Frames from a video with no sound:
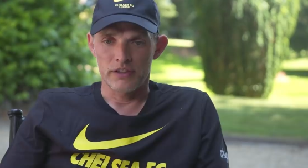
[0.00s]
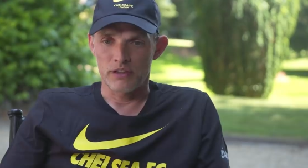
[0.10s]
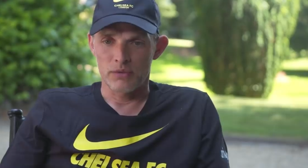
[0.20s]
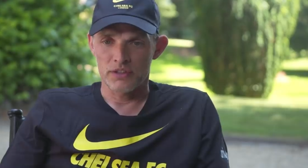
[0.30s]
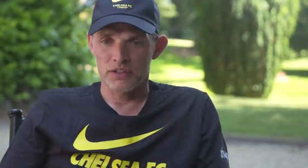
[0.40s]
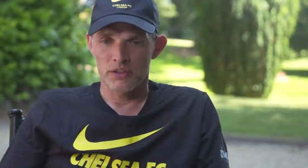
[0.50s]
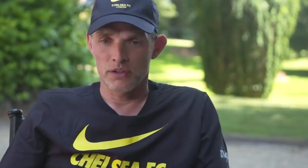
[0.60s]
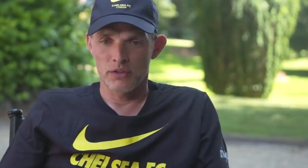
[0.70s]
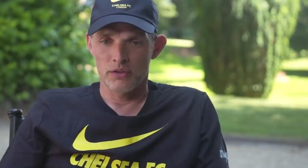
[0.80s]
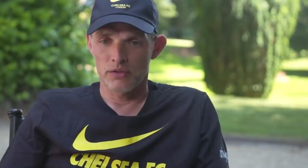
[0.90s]
that was
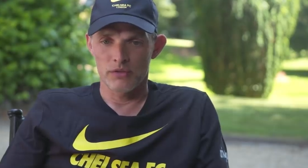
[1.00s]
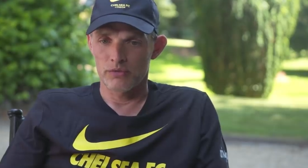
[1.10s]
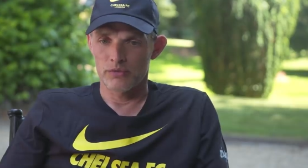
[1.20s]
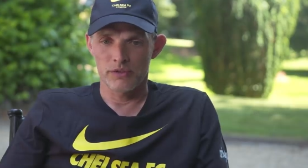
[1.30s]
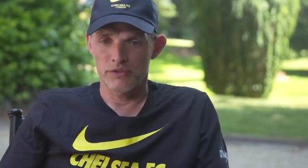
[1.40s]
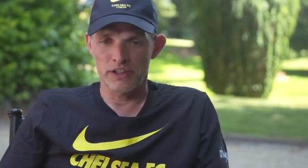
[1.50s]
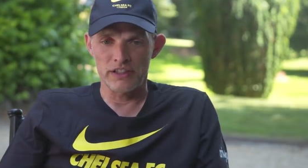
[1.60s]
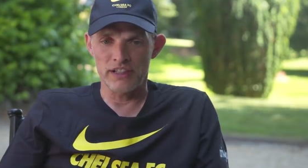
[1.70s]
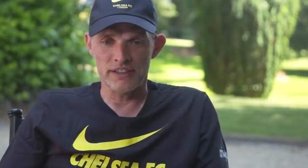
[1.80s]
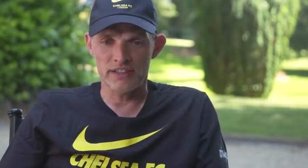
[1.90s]
a, a
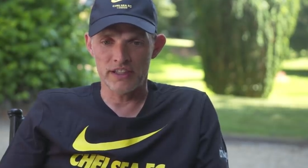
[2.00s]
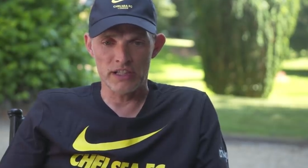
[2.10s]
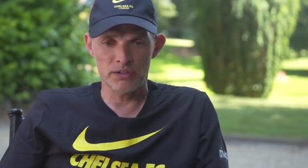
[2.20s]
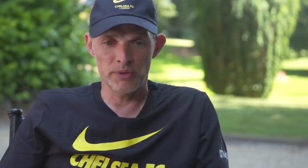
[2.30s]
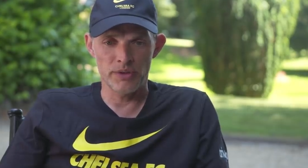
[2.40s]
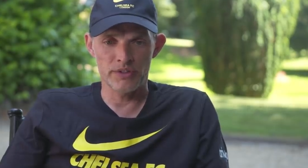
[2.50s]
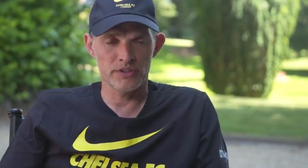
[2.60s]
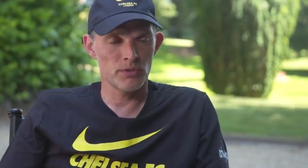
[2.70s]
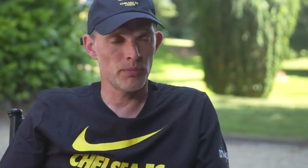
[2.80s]
fantastic experience to